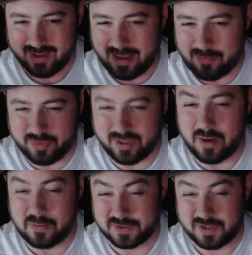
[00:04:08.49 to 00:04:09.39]
and B,
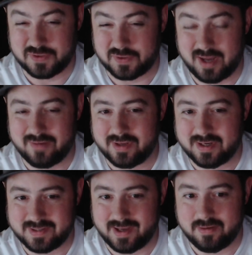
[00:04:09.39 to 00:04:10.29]
I was also kind of
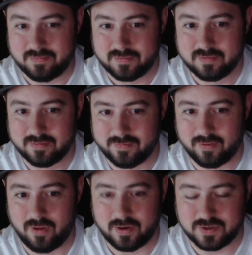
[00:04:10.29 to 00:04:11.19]
inattentive for
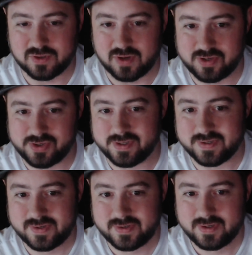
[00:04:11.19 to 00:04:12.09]
long stretches.